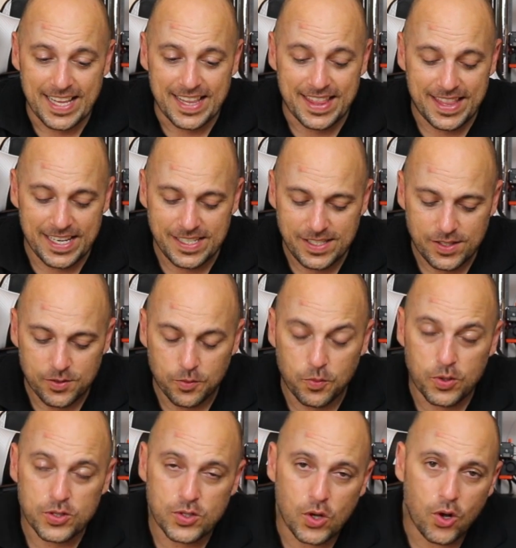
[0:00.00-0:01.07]
This
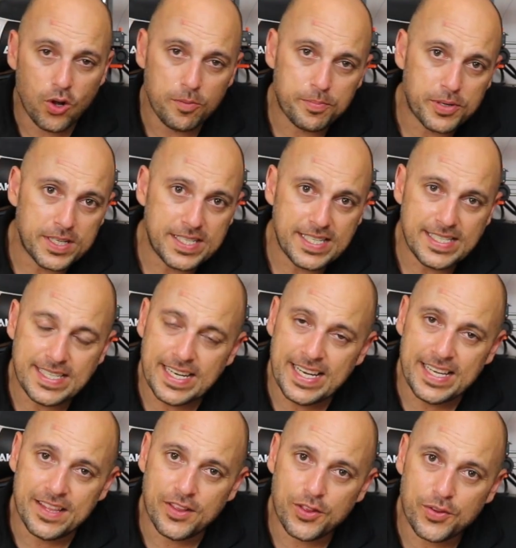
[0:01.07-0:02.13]
was all printed
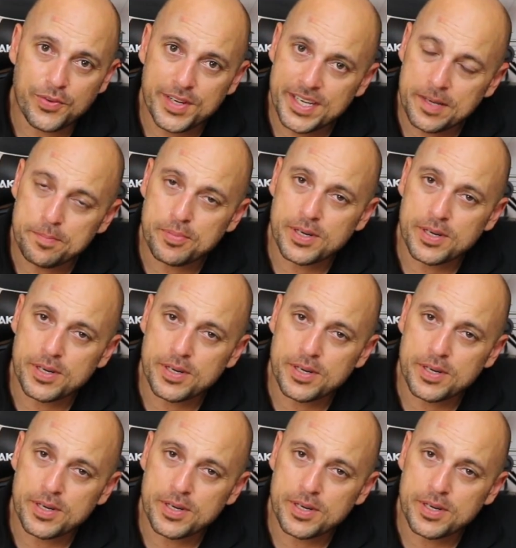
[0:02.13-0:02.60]
in three D